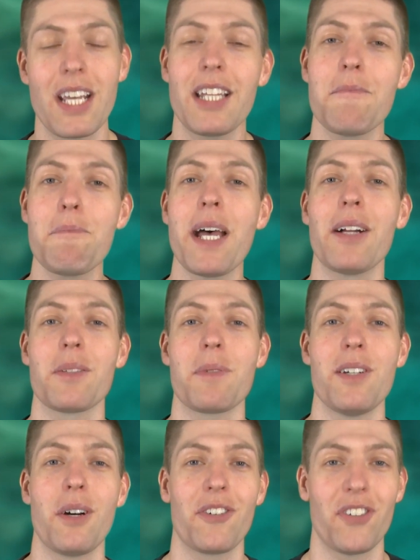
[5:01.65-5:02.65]
and the bell to
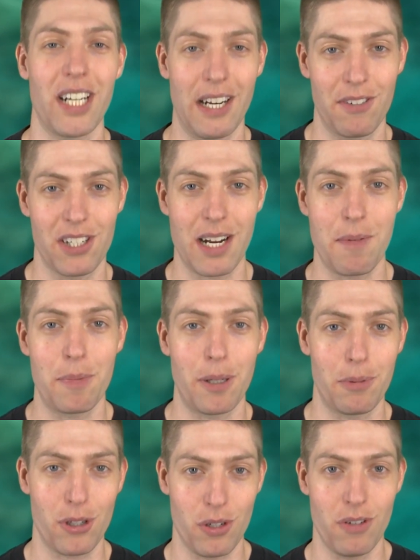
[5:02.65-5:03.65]
be notified every time I
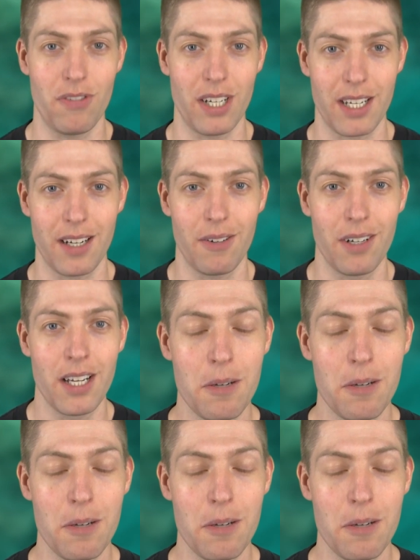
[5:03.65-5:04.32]
publish a new video.